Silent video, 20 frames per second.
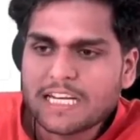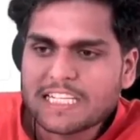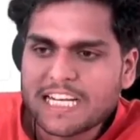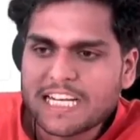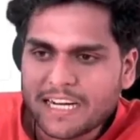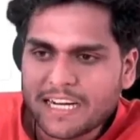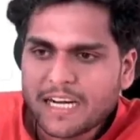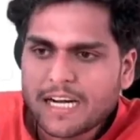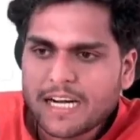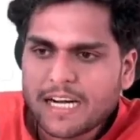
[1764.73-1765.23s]

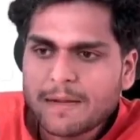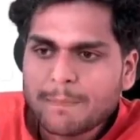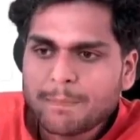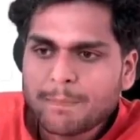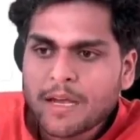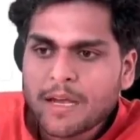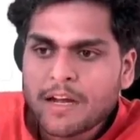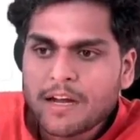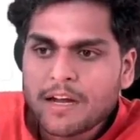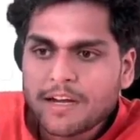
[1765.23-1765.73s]
added,
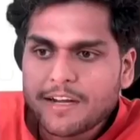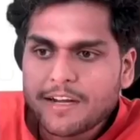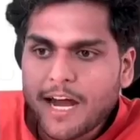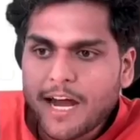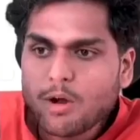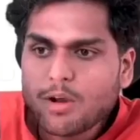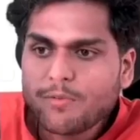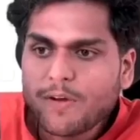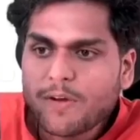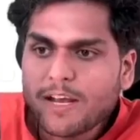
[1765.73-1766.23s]
now
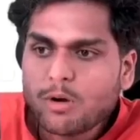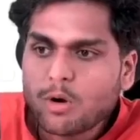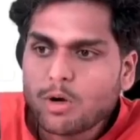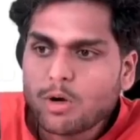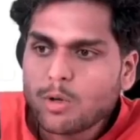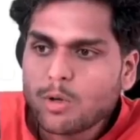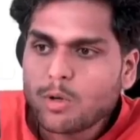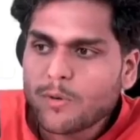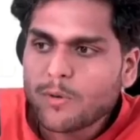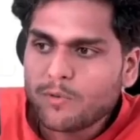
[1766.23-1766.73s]
if I go
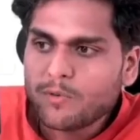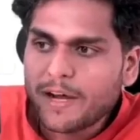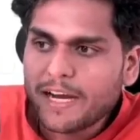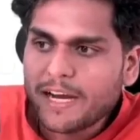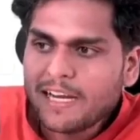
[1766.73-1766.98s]
to profile,